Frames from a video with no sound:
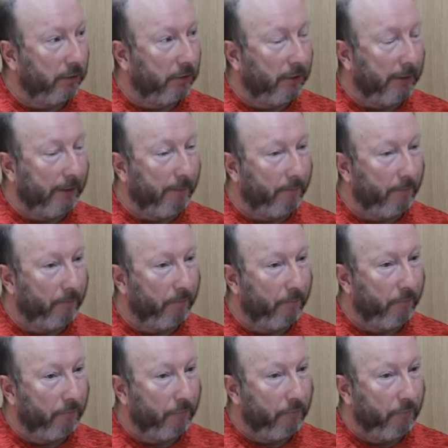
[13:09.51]
And
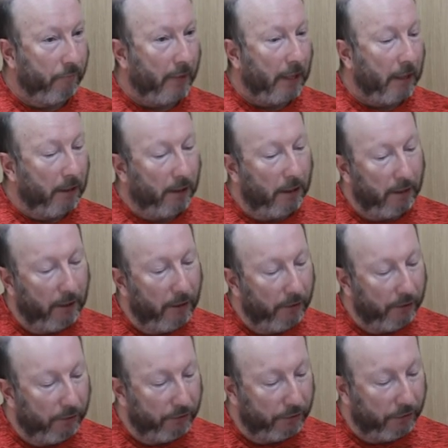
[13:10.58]

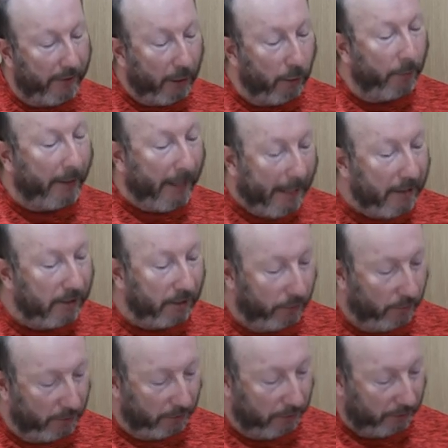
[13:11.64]
the other sort of helping hand
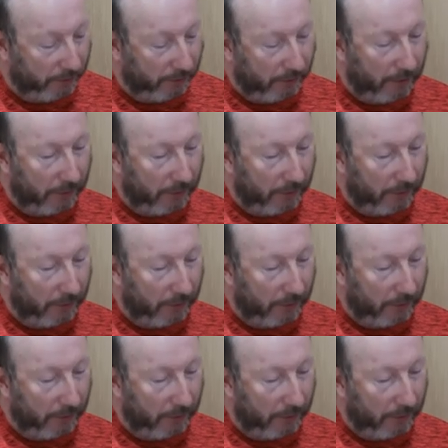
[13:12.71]
was